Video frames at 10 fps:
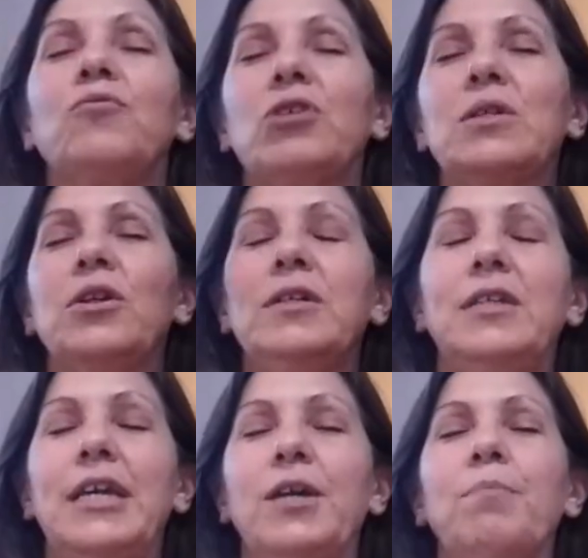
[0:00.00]
just going to
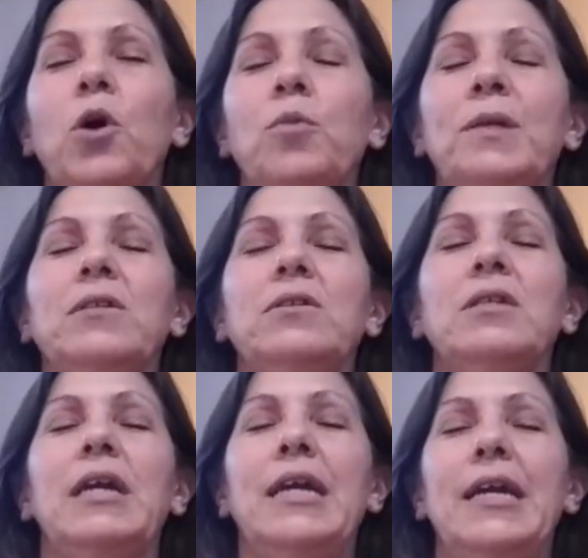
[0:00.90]
take a moment
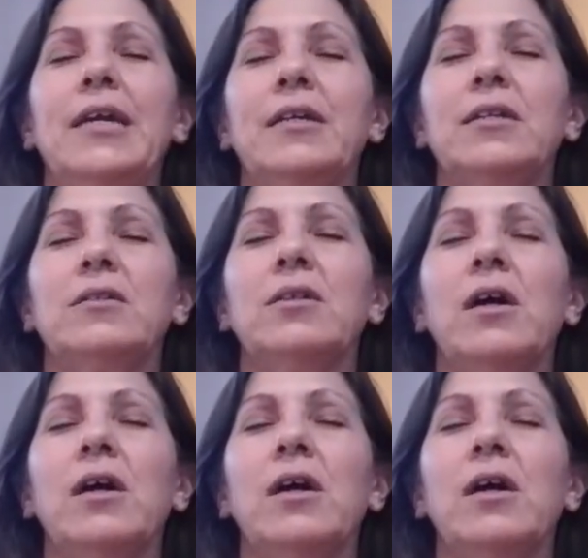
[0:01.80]
and